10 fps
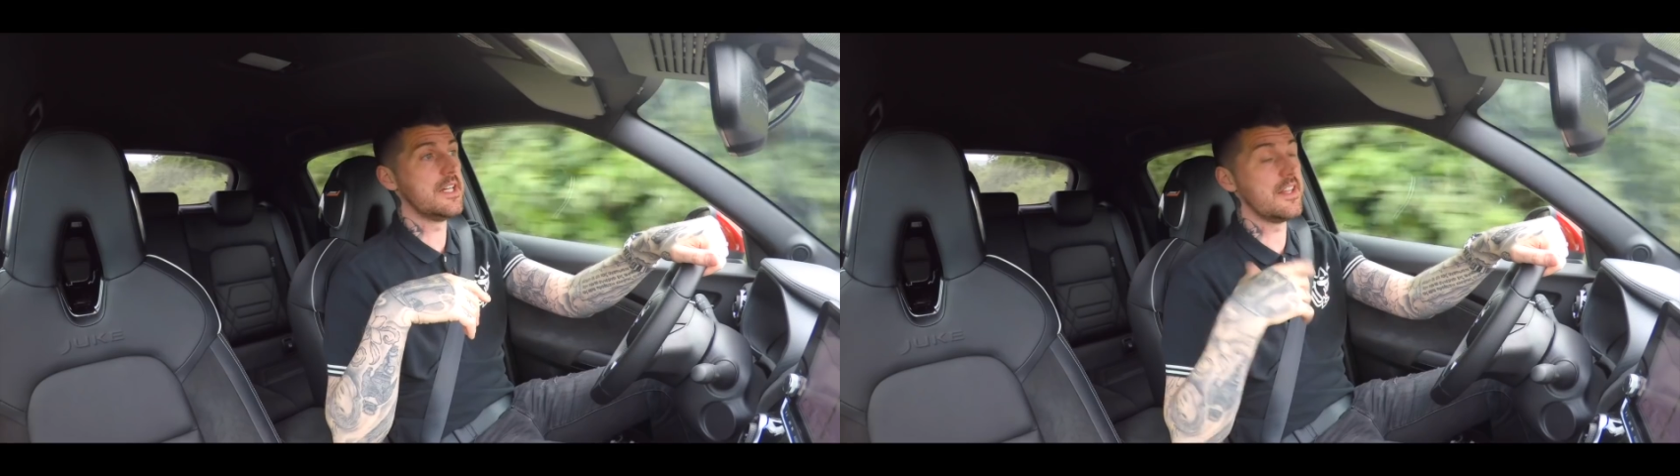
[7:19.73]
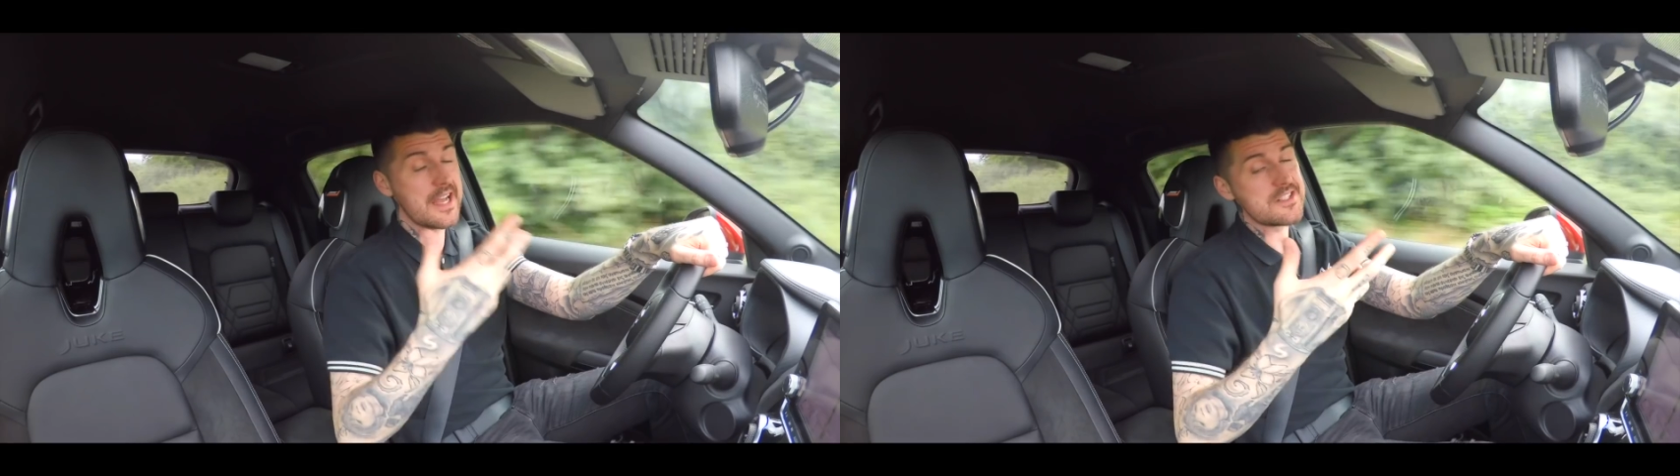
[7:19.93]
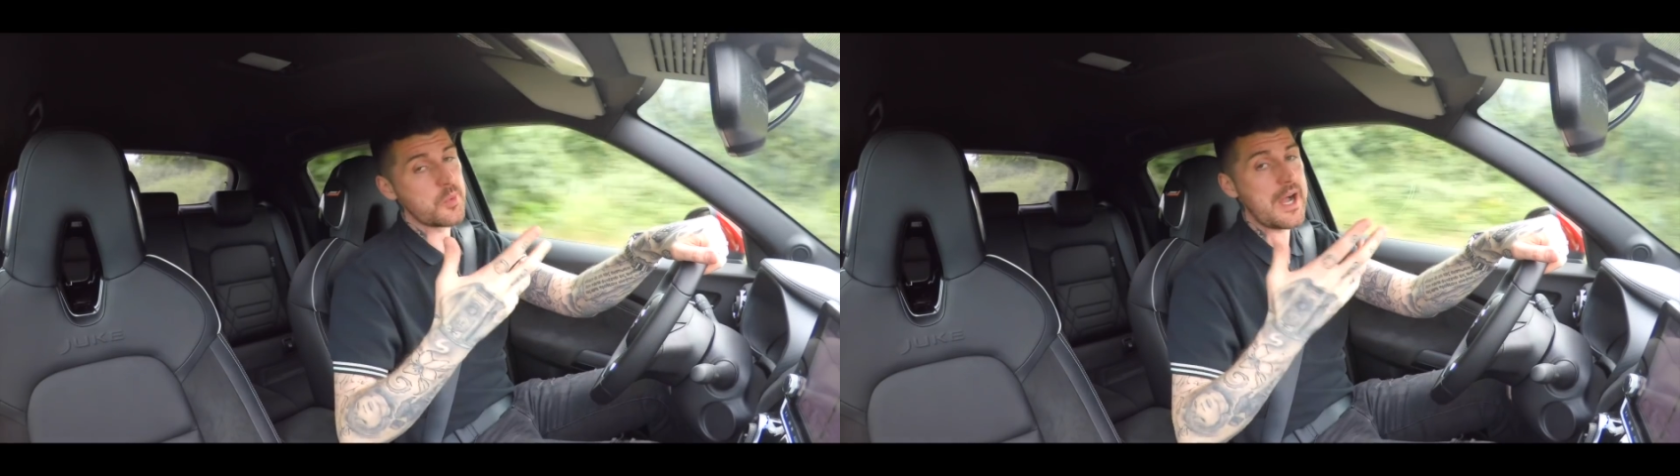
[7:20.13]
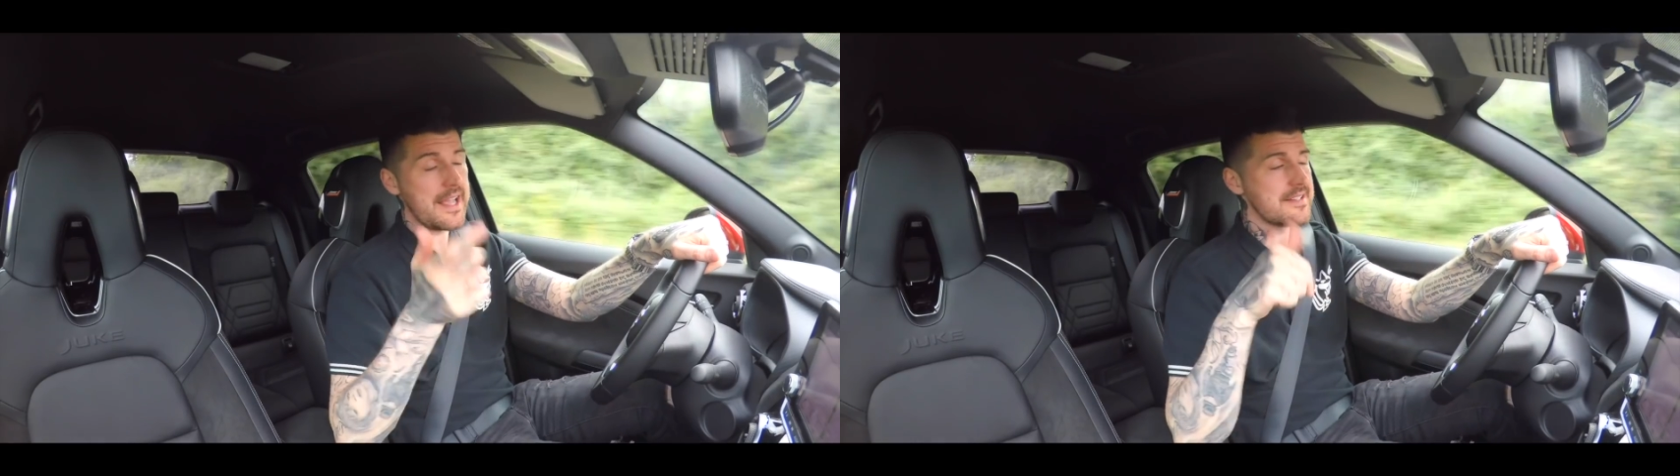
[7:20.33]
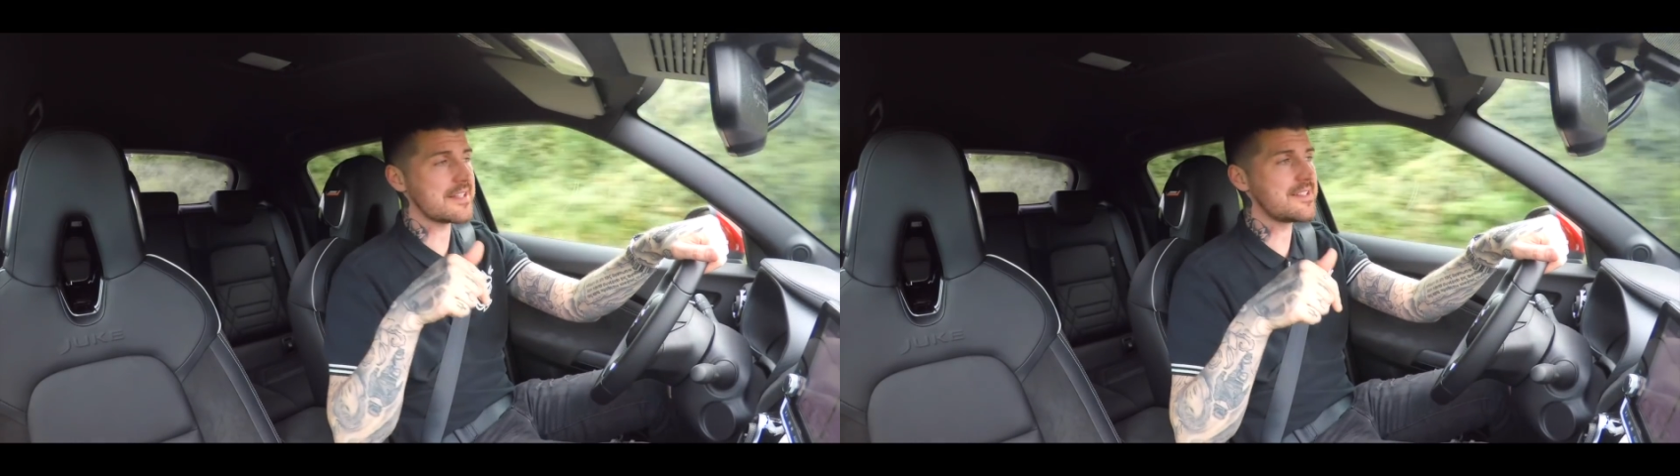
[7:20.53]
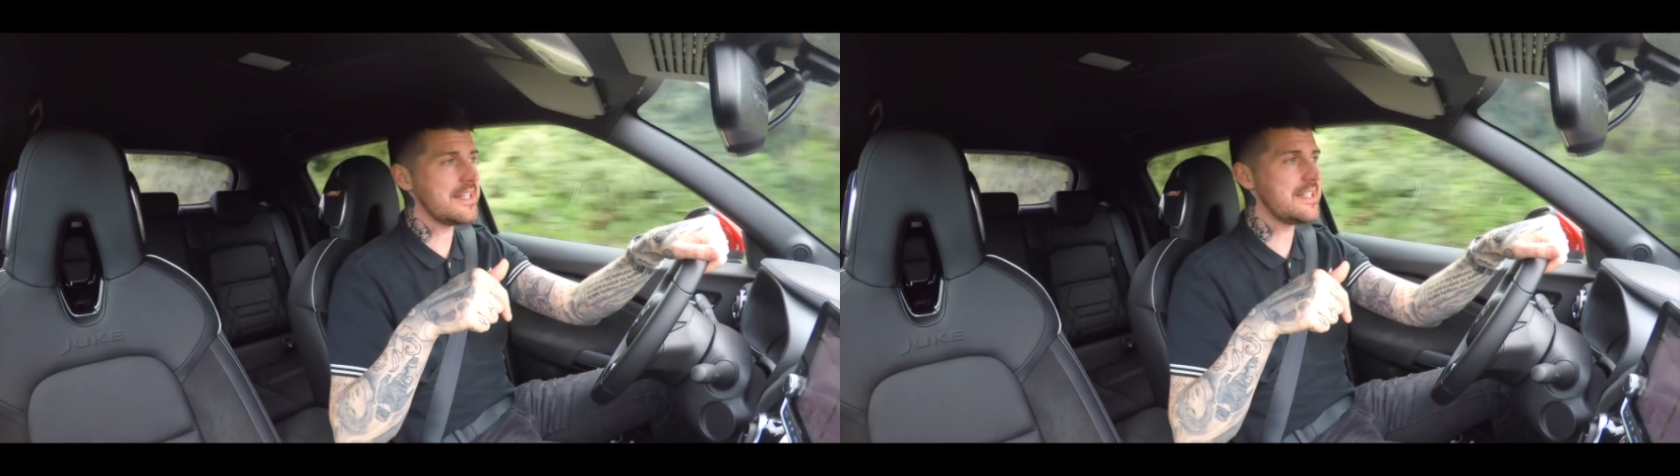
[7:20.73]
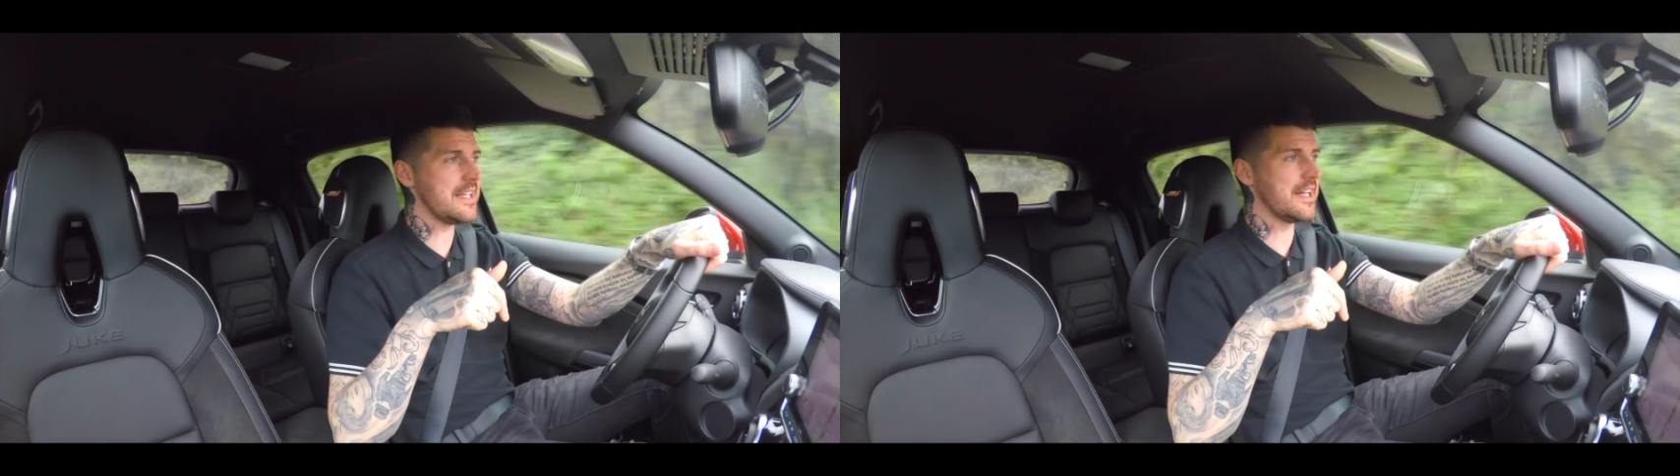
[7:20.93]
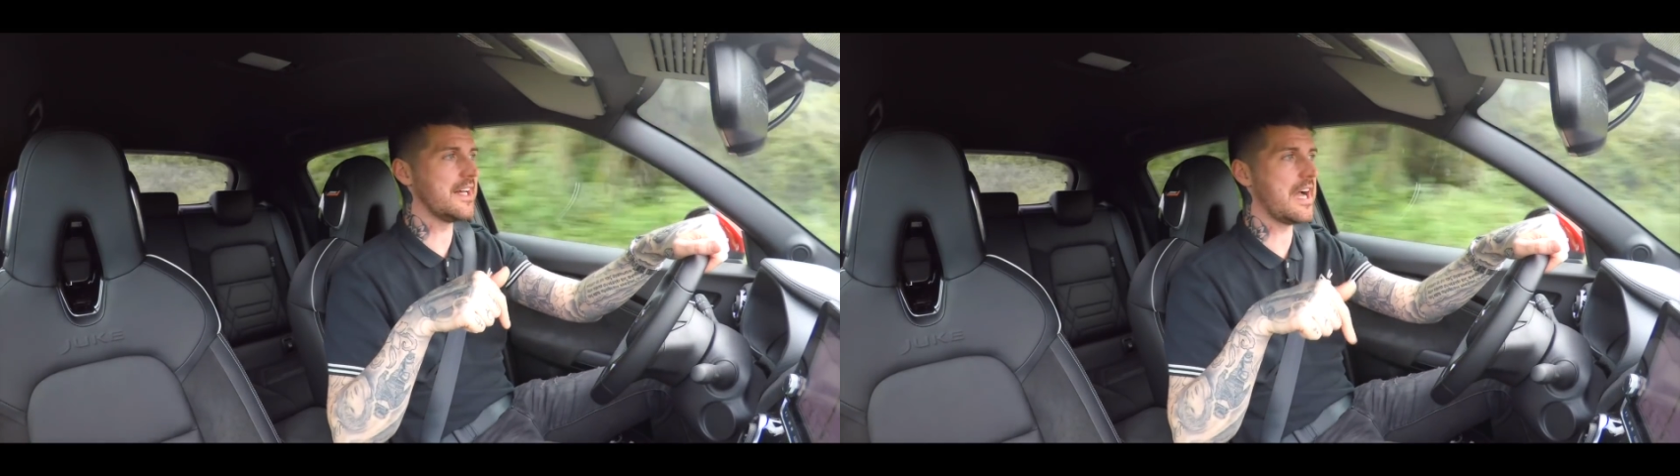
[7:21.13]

And that's why, as I sit here,